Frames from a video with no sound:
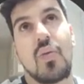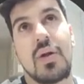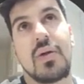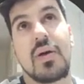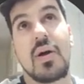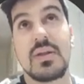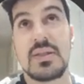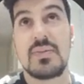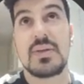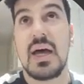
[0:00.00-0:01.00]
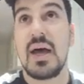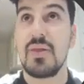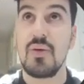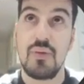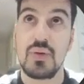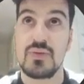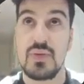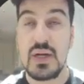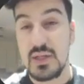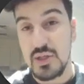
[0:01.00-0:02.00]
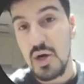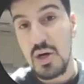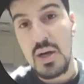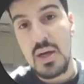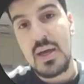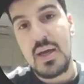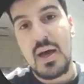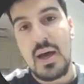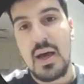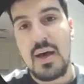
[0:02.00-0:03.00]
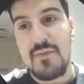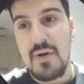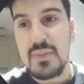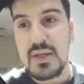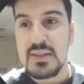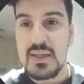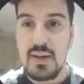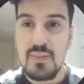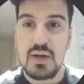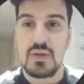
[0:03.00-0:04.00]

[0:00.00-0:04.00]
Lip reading: one of the concepts that I thought was really strong. From this, I'm going to